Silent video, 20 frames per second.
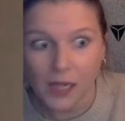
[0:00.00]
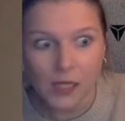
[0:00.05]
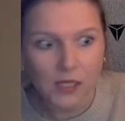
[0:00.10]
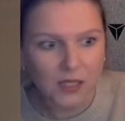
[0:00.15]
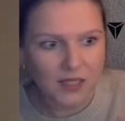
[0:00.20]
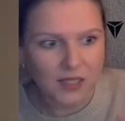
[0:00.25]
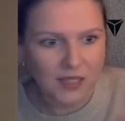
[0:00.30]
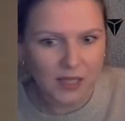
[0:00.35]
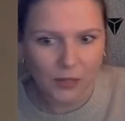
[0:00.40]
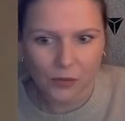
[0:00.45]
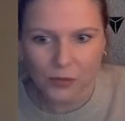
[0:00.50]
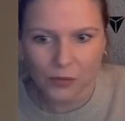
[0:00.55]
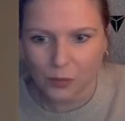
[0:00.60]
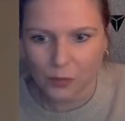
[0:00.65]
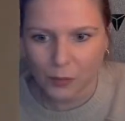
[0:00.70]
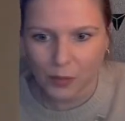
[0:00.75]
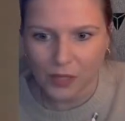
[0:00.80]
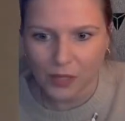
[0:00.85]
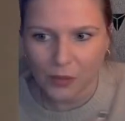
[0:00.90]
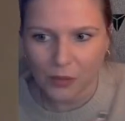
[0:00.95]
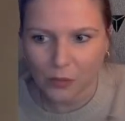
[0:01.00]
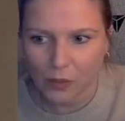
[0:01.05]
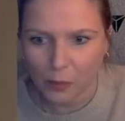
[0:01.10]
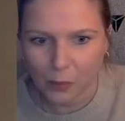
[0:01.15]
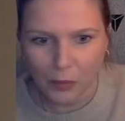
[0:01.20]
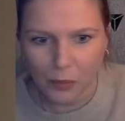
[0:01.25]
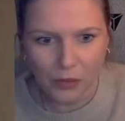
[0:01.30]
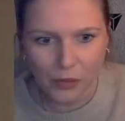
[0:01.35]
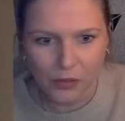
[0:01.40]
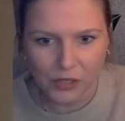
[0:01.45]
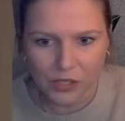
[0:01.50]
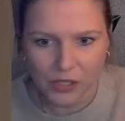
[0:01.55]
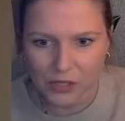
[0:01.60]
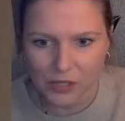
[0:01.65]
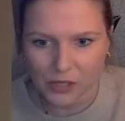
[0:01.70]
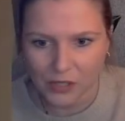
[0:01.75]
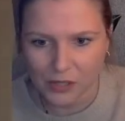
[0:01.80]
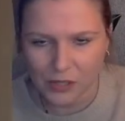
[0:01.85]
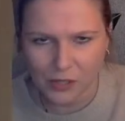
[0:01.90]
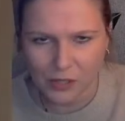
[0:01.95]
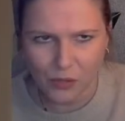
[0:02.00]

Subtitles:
there will be repercussion.